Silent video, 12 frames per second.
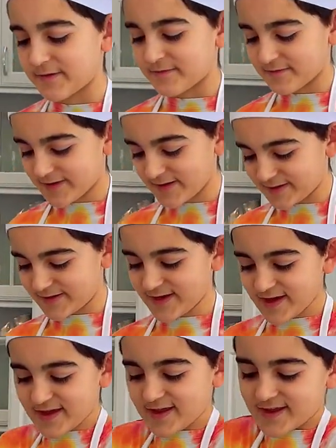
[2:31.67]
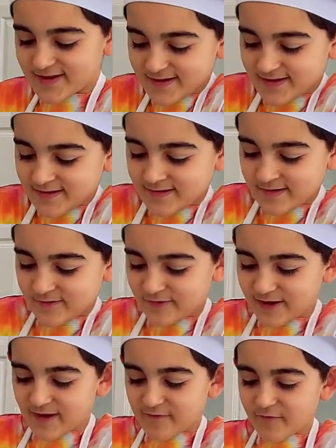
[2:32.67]
We did it.
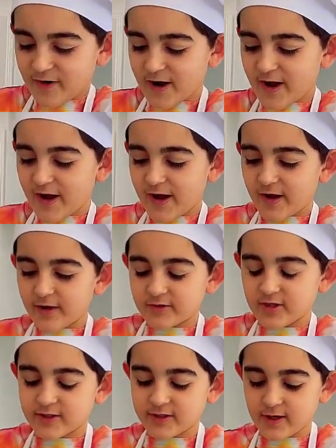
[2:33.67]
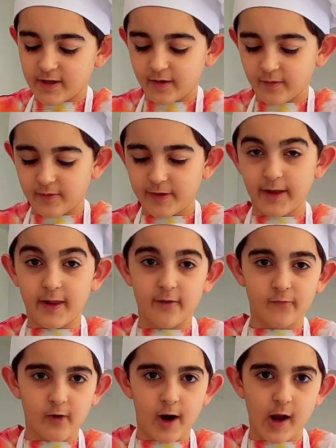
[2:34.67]
We got fries. Just kidding. We need
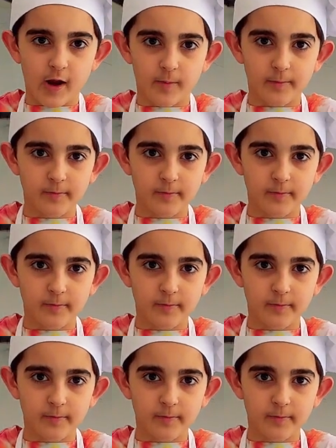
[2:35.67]
to fry them.